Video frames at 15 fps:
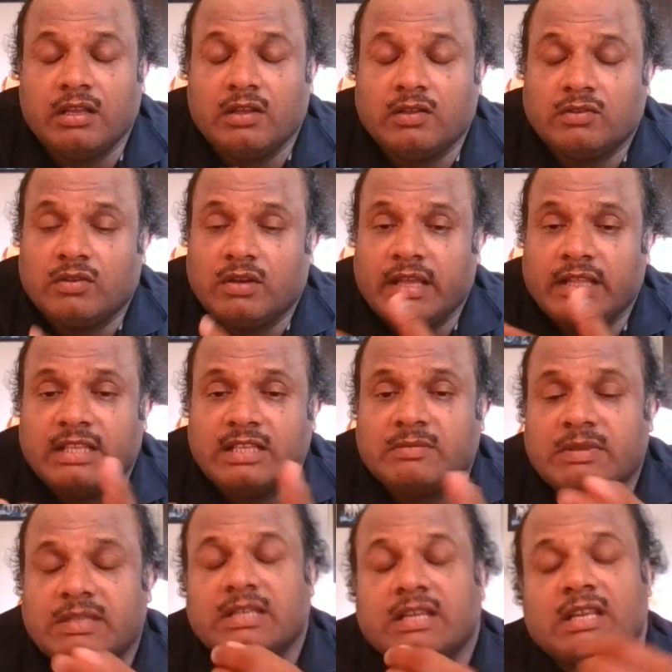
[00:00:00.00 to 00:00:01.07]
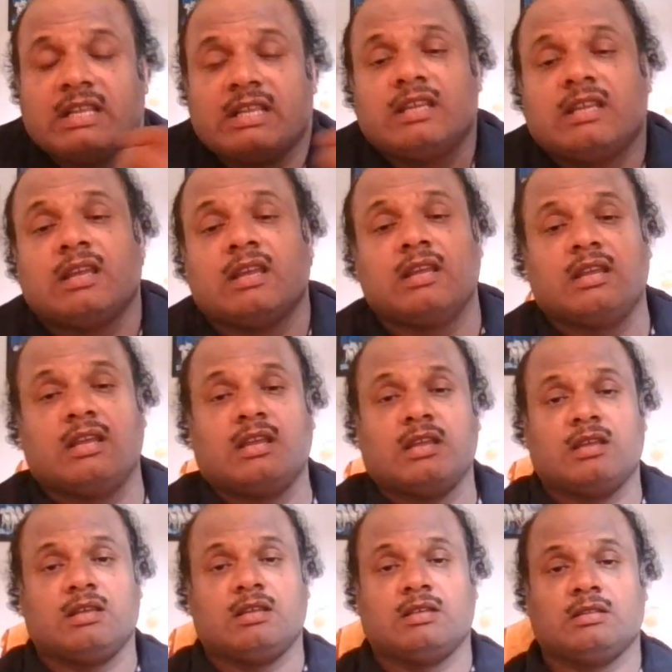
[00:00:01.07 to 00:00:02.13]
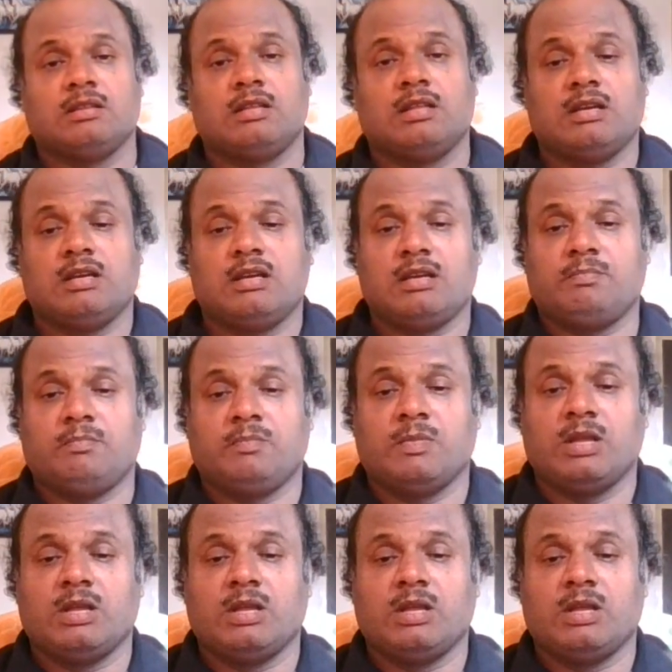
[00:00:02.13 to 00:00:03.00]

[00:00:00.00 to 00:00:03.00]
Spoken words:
So like this basically the